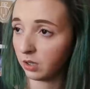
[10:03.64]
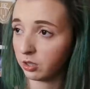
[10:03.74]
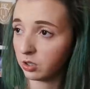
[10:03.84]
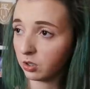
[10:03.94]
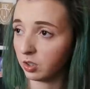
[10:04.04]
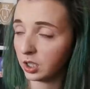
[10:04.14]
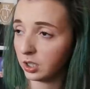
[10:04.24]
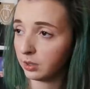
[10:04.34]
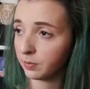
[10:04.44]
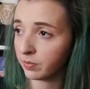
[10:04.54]
if you're doing
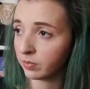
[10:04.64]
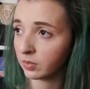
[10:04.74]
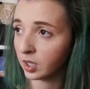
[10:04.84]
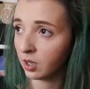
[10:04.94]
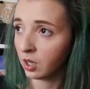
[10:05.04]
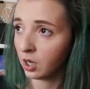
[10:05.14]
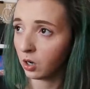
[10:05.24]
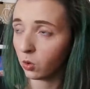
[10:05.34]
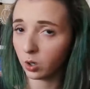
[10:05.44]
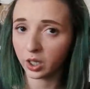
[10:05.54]
it
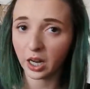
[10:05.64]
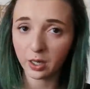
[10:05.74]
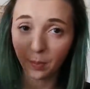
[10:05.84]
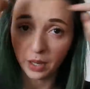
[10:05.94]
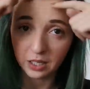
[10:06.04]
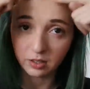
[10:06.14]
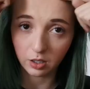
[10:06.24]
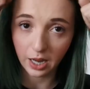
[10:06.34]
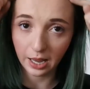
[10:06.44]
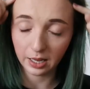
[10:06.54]
or kind of base
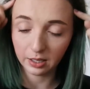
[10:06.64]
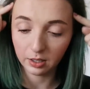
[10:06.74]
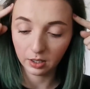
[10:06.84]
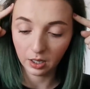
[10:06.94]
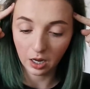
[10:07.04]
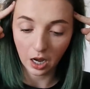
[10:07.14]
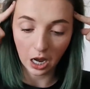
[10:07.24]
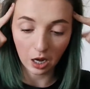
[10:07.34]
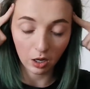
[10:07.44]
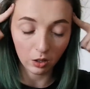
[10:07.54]
your head.
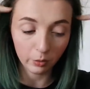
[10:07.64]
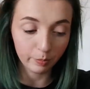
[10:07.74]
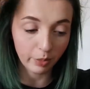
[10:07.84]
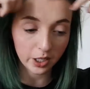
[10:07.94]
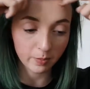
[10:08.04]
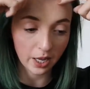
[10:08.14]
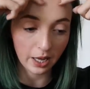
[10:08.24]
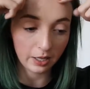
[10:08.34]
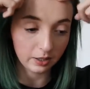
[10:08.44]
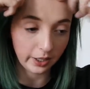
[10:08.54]
I'll base my
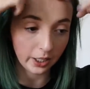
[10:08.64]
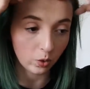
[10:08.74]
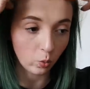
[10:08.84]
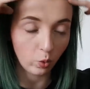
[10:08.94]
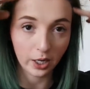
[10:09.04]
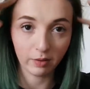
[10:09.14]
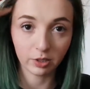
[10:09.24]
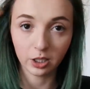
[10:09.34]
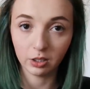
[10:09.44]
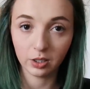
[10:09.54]
head in like
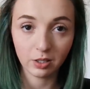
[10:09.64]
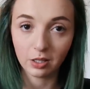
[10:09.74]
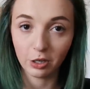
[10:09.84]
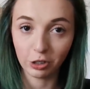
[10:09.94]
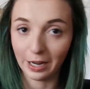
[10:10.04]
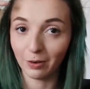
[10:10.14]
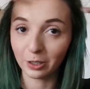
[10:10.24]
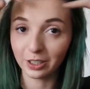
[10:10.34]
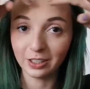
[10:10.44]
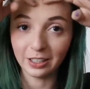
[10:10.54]
whatever is in the
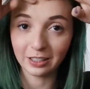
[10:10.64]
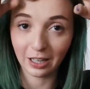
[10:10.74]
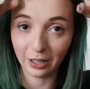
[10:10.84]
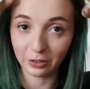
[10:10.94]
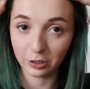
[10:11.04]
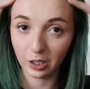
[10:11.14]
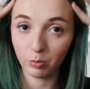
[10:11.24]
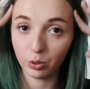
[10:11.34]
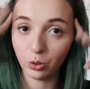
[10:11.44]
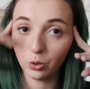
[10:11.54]
shower, like other
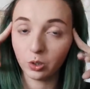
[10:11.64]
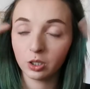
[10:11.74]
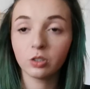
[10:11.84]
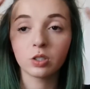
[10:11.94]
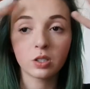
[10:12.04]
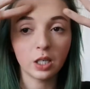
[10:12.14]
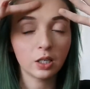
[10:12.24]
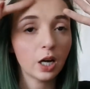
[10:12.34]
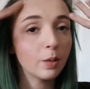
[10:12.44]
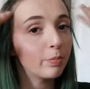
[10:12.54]
shampoo. Just
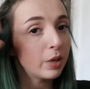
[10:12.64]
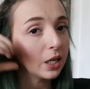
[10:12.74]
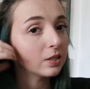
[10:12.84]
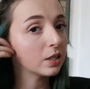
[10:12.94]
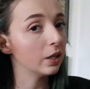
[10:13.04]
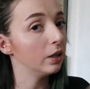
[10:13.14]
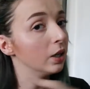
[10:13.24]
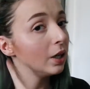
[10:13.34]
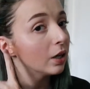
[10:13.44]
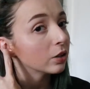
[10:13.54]
like kind of base it,
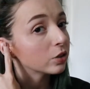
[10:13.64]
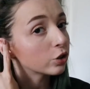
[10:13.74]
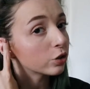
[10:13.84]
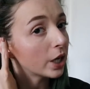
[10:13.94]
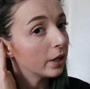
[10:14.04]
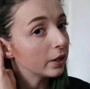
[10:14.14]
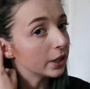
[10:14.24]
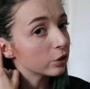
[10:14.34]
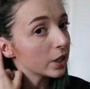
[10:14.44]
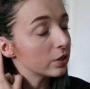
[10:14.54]
tra-
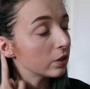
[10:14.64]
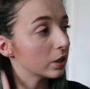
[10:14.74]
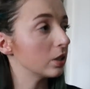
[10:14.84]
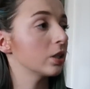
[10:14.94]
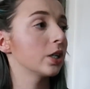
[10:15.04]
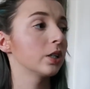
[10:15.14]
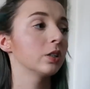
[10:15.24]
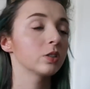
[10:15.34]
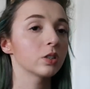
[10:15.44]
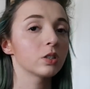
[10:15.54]
like trace your
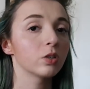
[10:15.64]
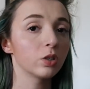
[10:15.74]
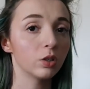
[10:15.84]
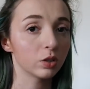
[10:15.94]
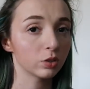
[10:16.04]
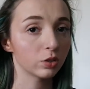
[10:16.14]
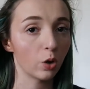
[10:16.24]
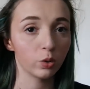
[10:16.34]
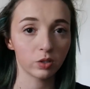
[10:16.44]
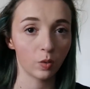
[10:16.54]
ear just so you don't
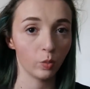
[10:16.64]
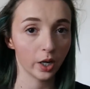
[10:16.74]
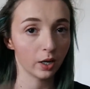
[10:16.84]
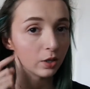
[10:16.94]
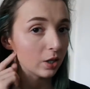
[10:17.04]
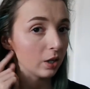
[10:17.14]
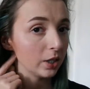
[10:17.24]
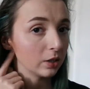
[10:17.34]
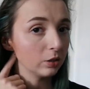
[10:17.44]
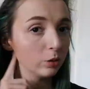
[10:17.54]
go somewhere and you got
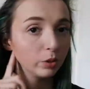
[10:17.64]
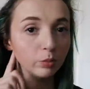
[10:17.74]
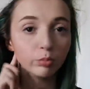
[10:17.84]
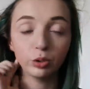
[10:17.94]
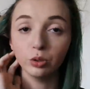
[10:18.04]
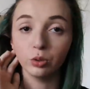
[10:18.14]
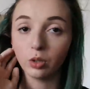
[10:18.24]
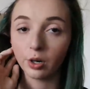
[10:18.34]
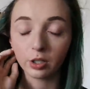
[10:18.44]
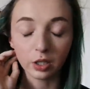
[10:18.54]
like a little blue blue
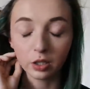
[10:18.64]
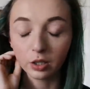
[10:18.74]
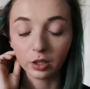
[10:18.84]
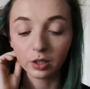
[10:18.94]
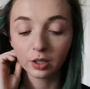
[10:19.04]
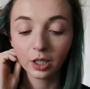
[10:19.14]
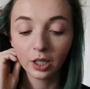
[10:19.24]
on your ear